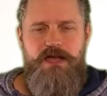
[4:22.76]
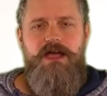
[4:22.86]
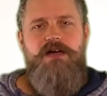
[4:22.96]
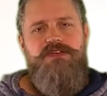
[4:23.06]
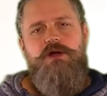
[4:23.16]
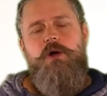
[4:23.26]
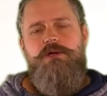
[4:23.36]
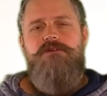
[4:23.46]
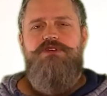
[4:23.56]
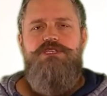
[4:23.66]
And then all
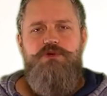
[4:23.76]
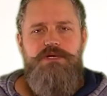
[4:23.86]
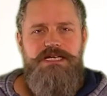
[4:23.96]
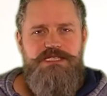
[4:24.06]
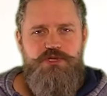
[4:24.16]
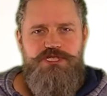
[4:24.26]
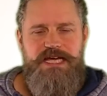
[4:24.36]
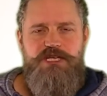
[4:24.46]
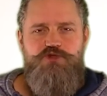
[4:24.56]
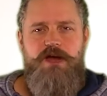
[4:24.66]
you have to do is to
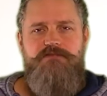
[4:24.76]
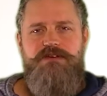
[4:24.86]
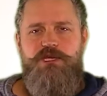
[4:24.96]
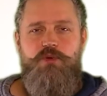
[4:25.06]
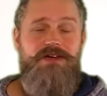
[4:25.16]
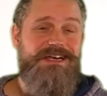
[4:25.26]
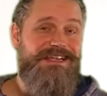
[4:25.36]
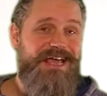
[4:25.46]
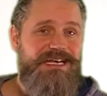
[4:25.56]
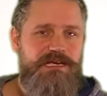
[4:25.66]
send traffic to that
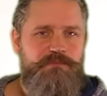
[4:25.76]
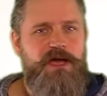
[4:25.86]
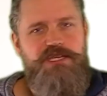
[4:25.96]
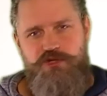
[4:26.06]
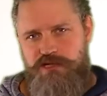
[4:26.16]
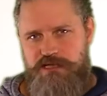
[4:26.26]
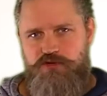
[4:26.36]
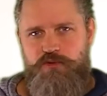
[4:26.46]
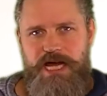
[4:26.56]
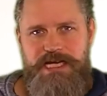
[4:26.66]
landing page you just
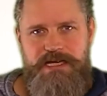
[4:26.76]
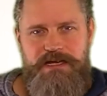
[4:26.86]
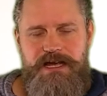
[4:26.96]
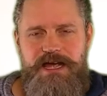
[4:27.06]
created.